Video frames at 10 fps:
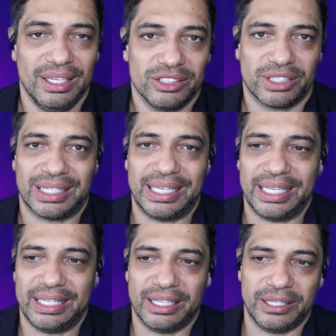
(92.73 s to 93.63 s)
So
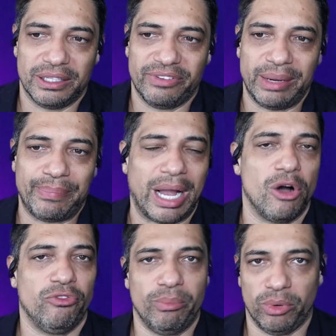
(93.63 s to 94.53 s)
clearly the very
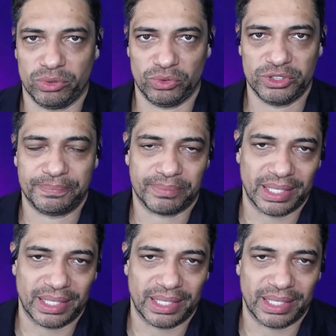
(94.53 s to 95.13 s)
powerful models,